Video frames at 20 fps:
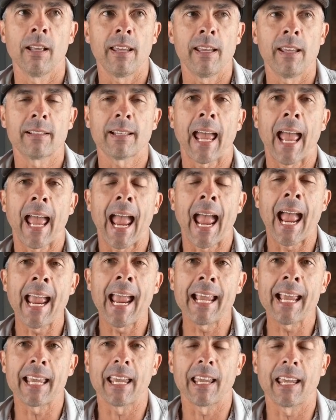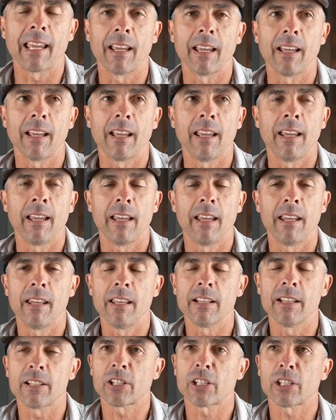it's hanging in
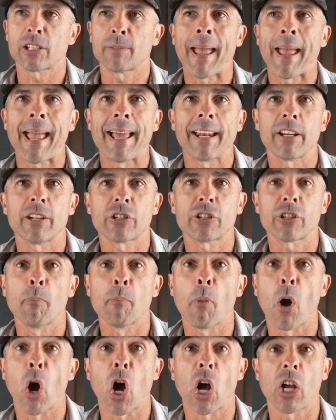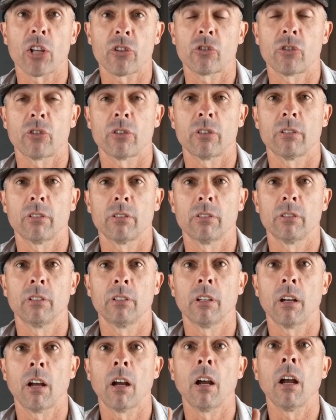this Spanish moss
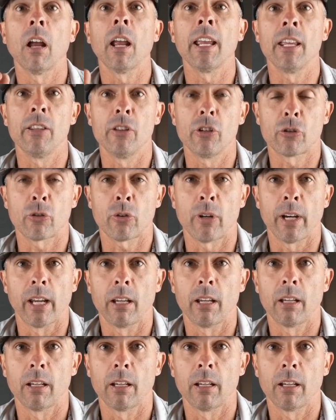in the tree.